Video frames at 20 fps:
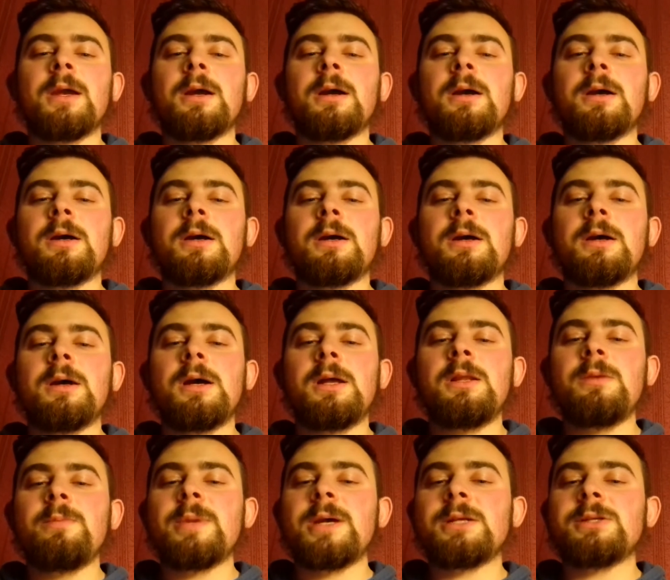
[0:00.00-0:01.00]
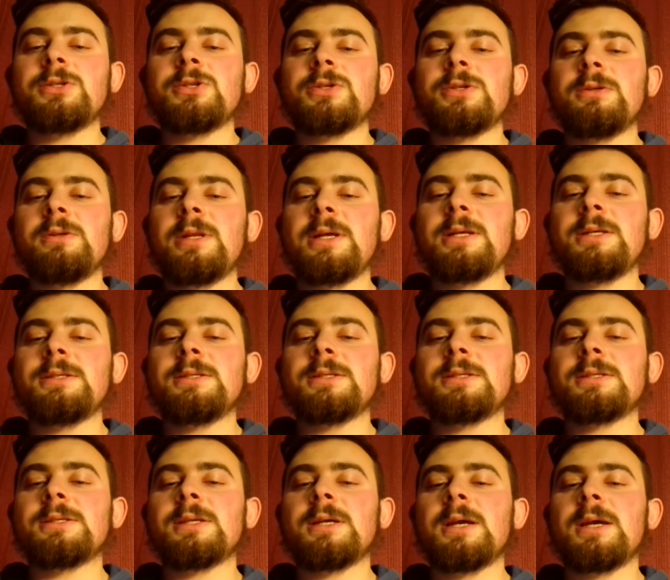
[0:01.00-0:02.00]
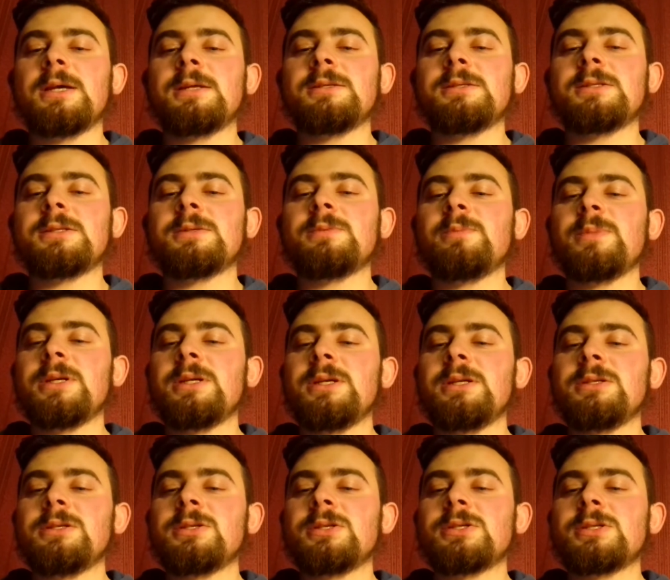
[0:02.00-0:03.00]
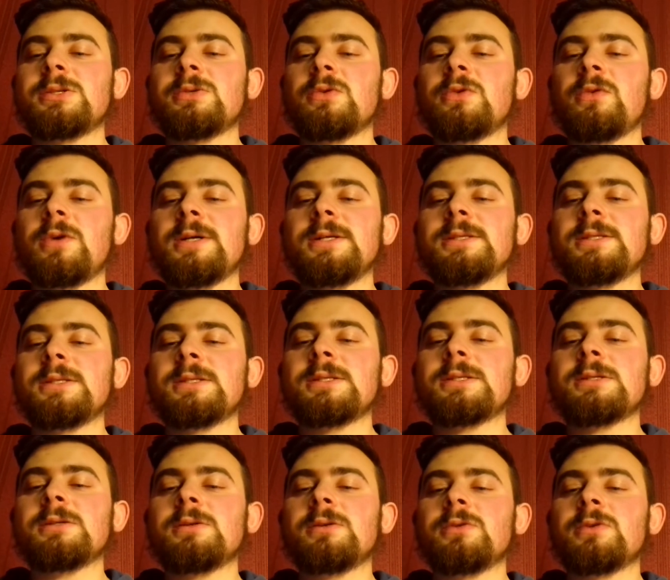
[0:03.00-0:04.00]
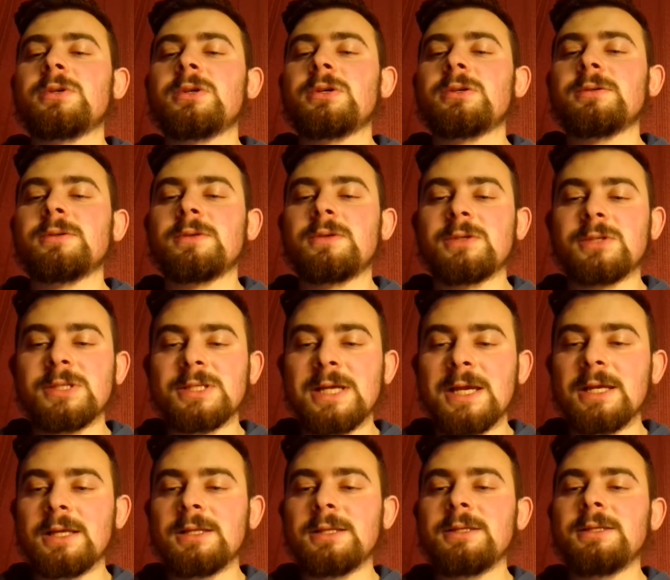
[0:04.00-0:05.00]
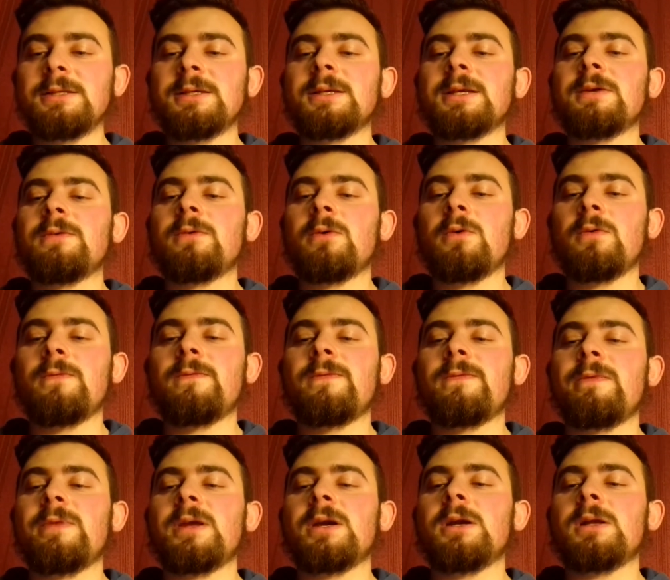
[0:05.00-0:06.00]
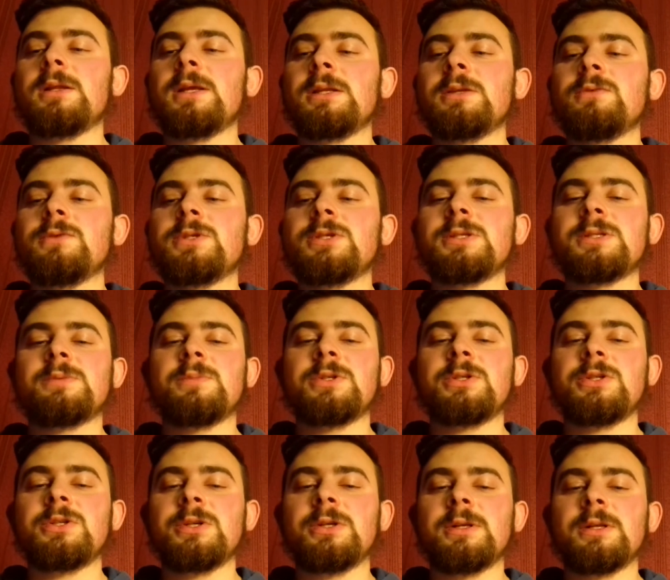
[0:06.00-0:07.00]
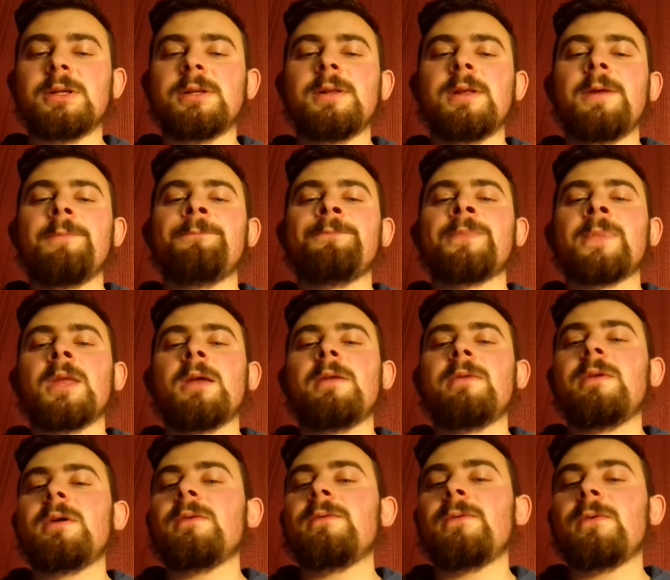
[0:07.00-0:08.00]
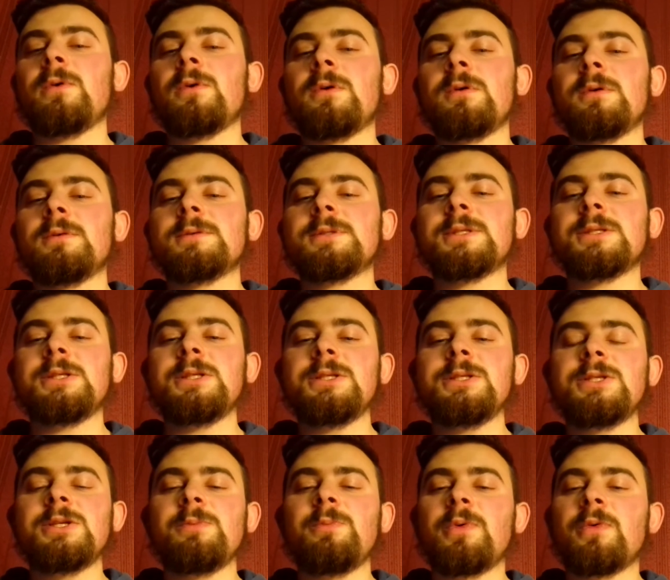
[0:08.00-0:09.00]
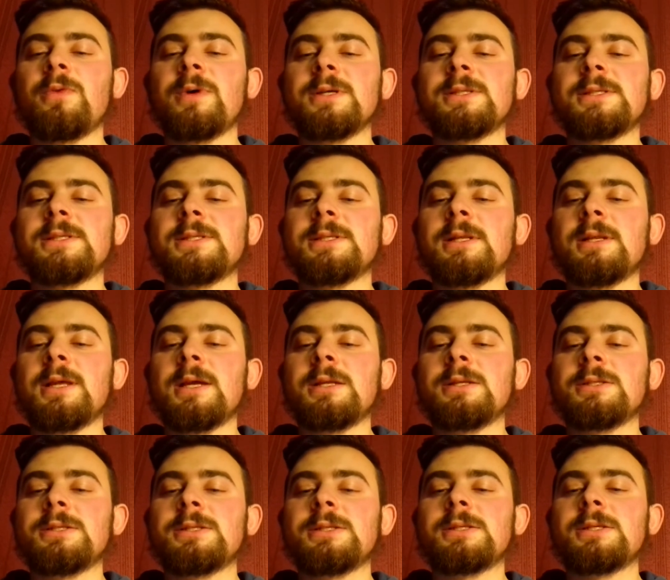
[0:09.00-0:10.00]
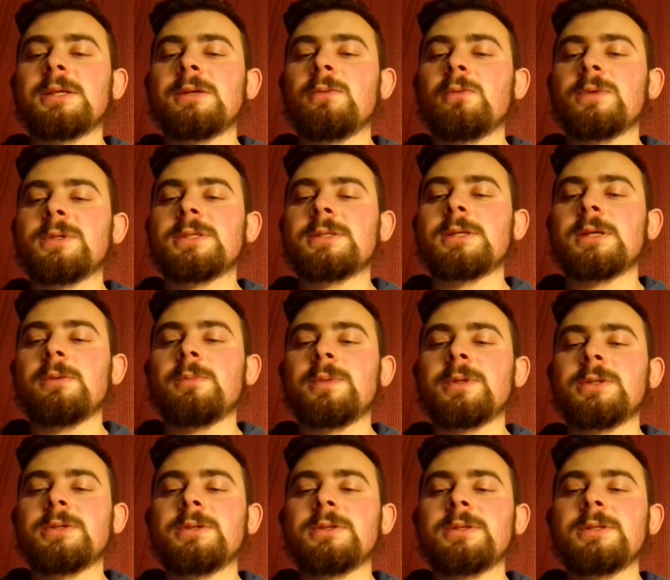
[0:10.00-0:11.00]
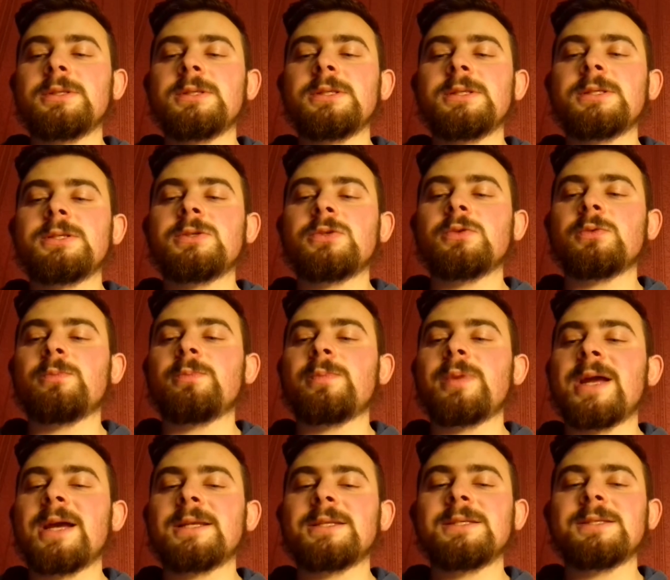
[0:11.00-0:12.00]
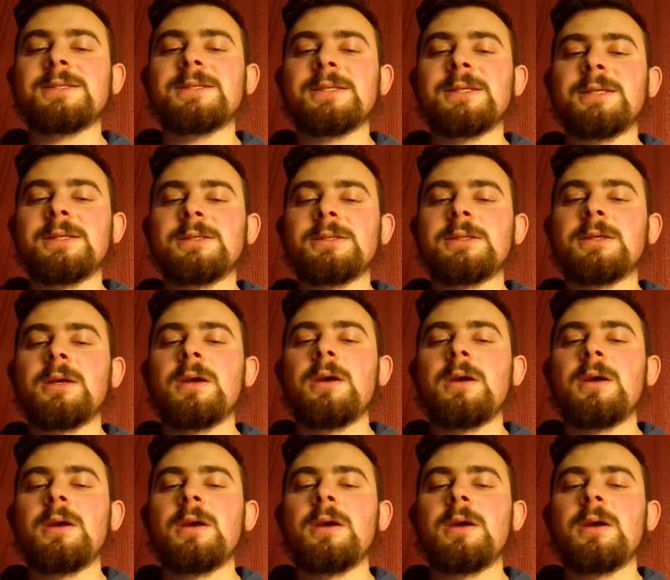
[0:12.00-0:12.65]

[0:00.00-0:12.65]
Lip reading: Elementary learners and beginners requires recycling of the language's material. Therefore, the teacher provides the learners with opportunities to practice it